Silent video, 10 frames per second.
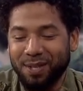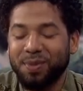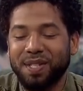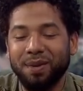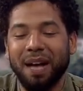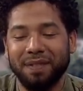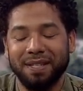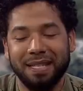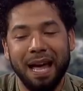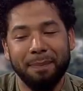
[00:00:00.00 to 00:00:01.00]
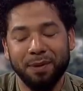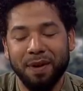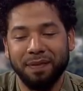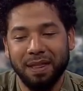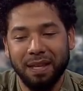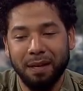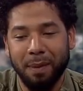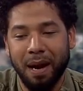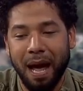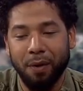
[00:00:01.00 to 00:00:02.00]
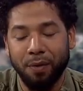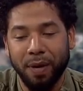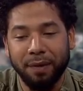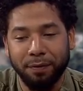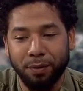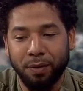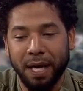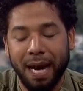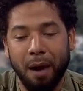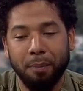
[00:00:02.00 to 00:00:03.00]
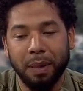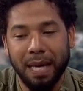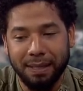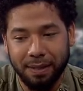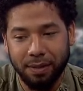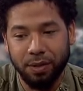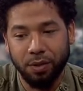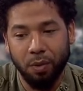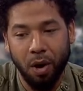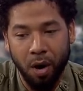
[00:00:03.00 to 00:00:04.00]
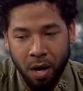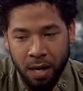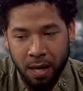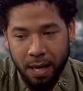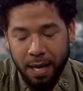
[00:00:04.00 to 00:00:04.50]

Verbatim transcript: You still have to stop and you have to think about how grateful and how blessed you are.